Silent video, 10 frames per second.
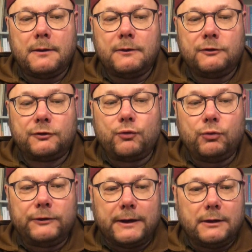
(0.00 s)

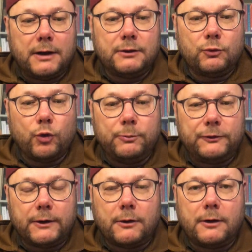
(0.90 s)
schools and groups
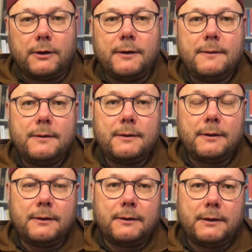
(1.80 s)
there are
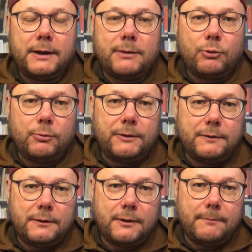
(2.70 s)
at the
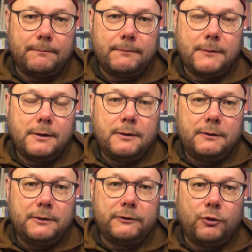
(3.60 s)
moment.
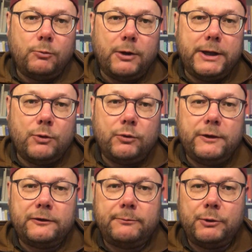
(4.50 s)
There's nobody who
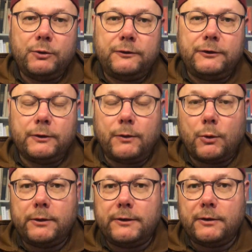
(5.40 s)
disputes the
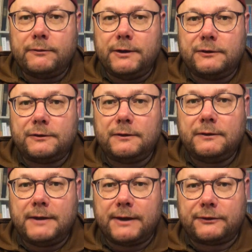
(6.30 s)
authority of this
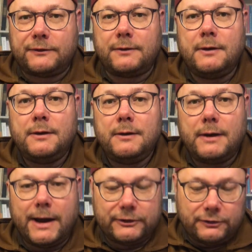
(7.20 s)
text,
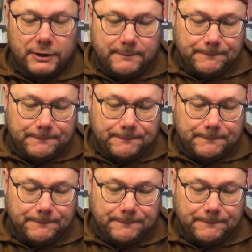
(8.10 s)
actually.